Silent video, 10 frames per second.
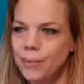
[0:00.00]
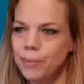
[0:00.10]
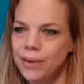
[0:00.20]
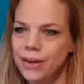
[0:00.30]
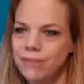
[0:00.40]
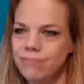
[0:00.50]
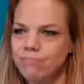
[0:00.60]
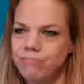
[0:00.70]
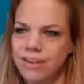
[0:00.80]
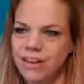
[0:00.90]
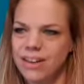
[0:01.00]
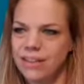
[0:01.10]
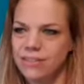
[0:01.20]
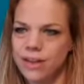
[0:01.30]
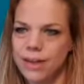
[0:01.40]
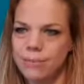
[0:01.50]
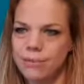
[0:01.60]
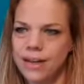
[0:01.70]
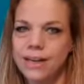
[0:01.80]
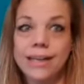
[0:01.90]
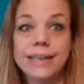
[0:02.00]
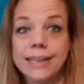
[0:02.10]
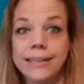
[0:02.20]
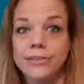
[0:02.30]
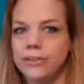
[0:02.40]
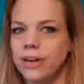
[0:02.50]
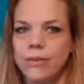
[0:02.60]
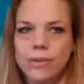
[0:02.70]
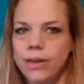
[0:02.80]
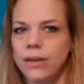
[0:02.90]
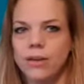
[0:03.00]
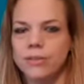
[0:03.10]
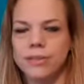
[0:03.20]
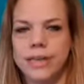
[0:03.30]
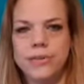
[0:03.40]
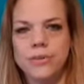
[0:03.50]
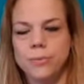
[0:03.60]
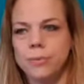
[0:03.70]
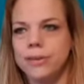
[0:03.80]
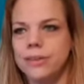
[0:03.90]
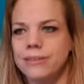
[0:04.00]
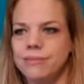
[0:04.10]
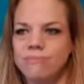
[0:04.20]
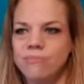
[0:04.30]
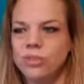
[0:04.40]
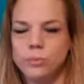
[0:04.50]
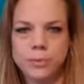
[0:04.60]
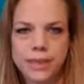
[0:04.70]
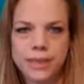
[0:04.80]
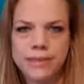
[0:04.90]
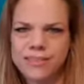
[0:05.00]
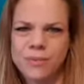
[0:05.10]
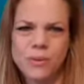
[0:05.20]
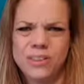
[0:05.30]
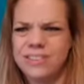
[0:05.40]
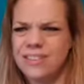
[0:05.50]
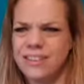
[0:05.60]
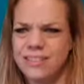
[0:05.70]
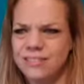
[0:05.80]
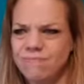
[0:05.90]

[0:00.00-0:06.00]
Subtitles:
But well, landscapes, I like nature, I really love nature, but to paint it was not